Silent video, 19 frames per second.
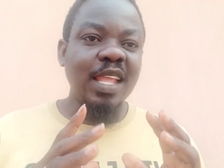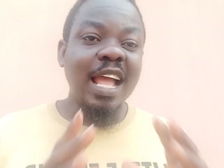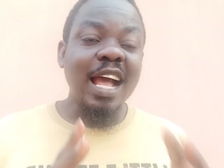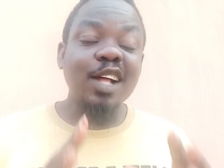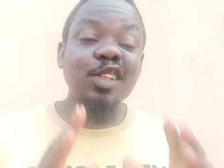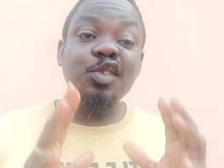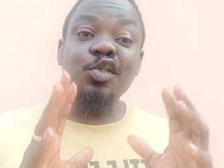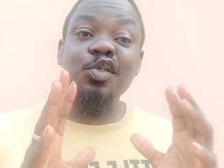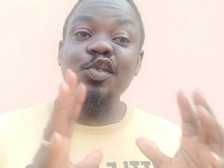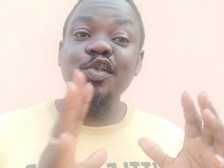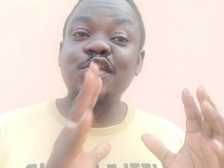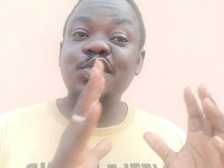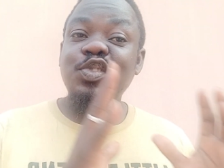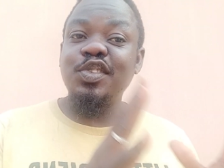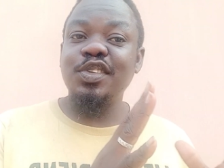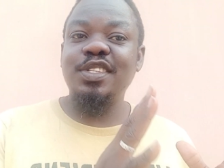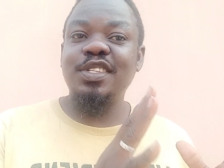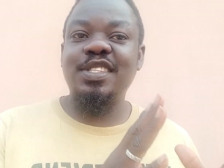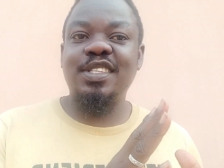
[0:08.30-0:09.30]
how do you
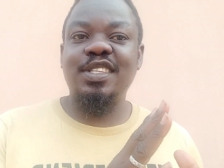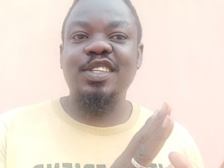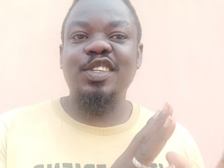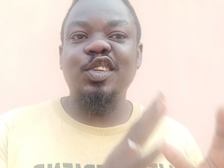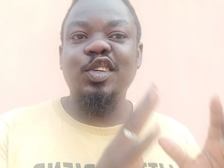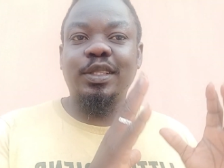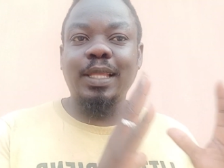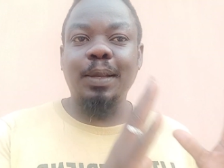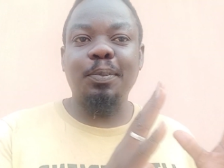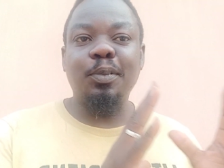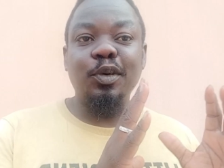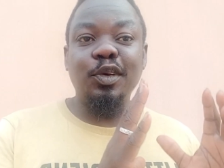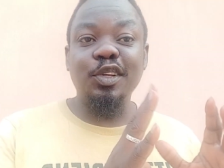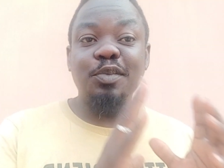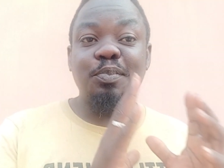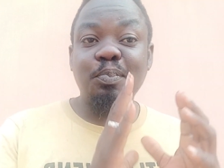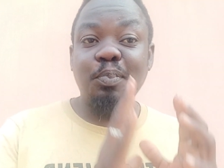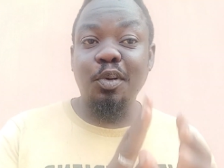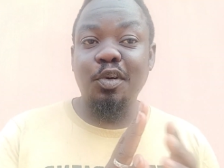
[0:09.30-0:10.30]
treat your
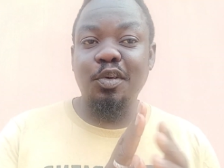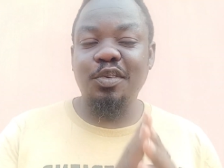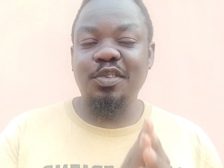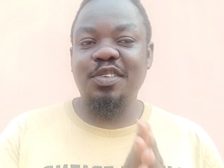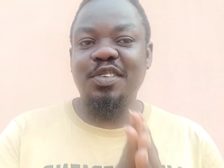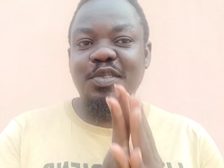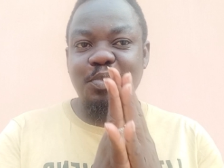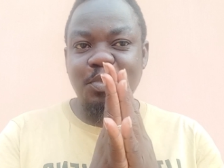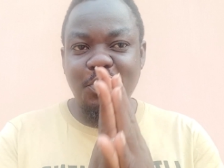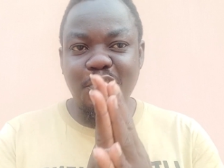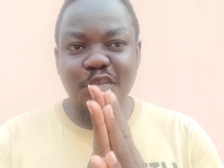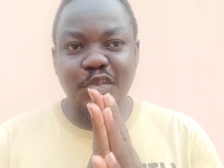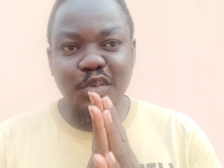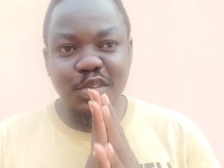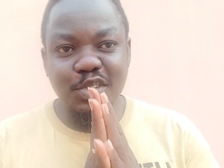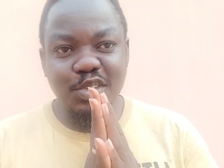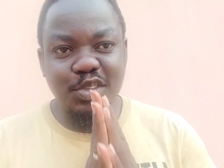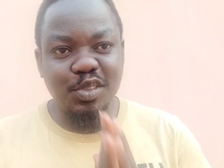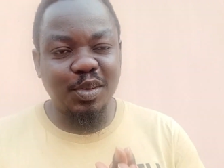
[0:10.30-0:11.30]
tapolin pond?
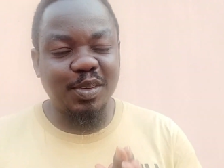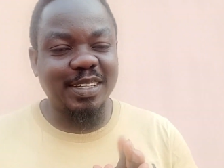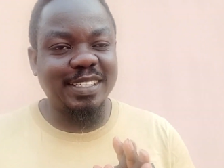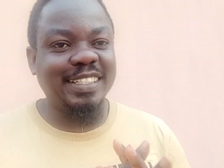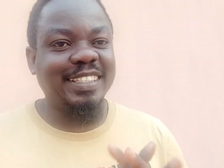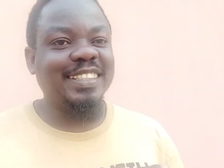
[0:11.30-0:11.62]
Stop.